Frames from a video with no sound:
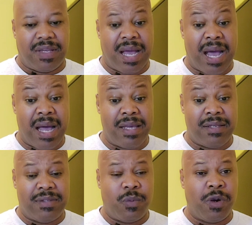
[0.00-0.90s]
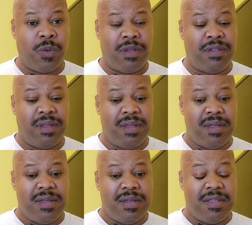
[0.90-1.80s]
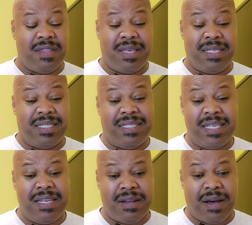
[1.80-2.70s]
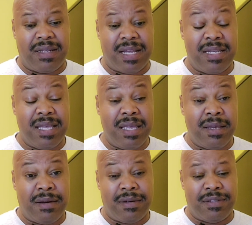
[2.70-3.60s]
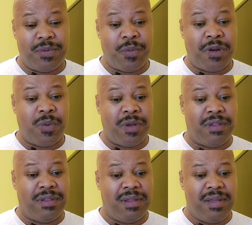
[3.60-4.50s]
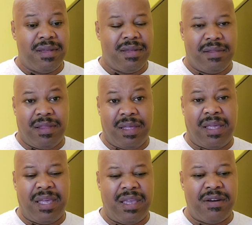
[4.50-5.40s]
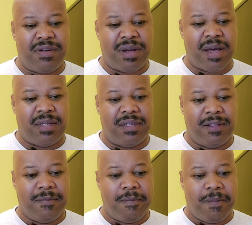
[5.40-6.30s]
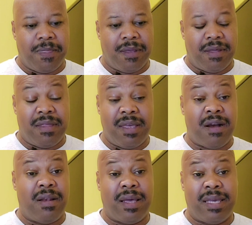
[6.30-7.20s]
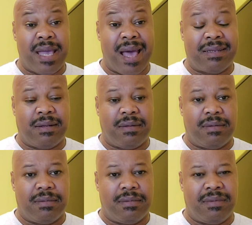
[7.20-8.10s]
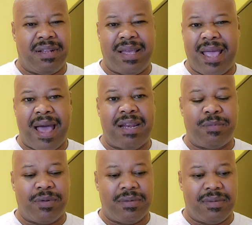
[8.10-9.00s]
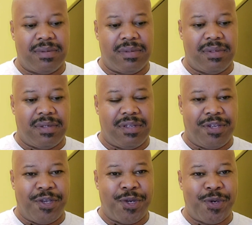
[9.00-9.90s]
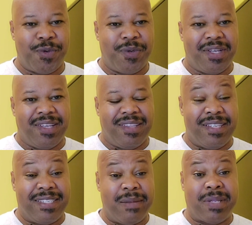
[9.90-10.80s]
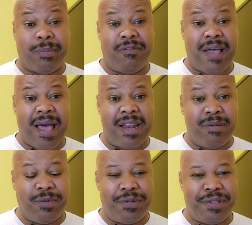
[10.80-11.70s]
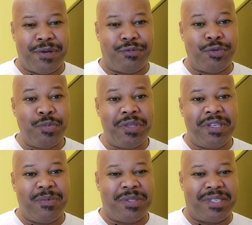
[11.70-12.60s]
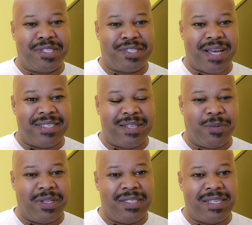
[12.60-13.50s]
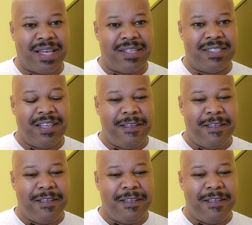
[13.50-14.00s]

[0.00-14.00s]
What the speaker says: eyes wherewith they see not, and ears wherewith they hear not. They are like cattle. They're like animals. You know, the same type of animal that Rumi was discussing when he says,